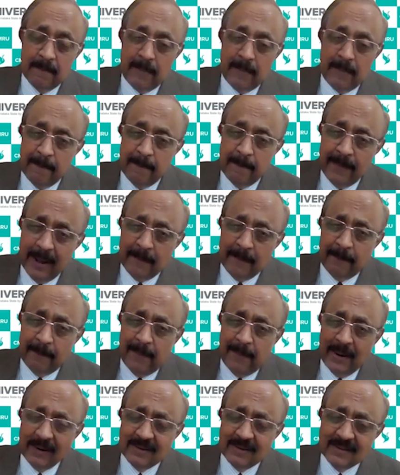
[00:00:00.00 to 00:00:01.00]

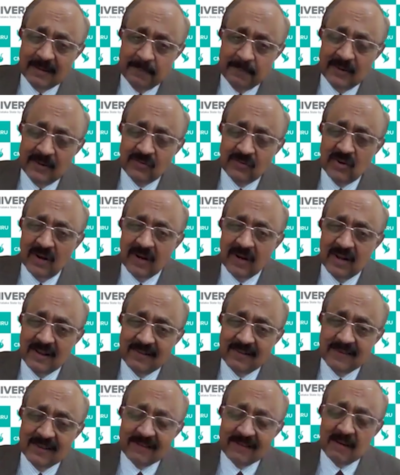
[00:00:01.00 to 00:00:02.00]
public participation in
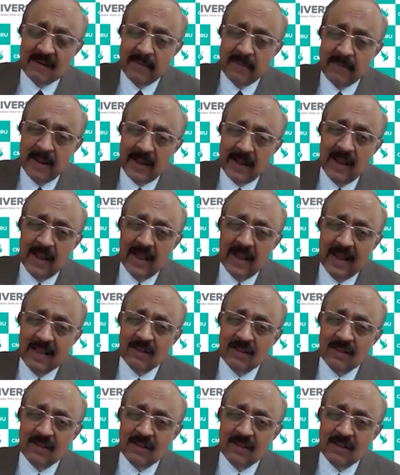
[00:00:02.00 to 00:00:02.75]
decision making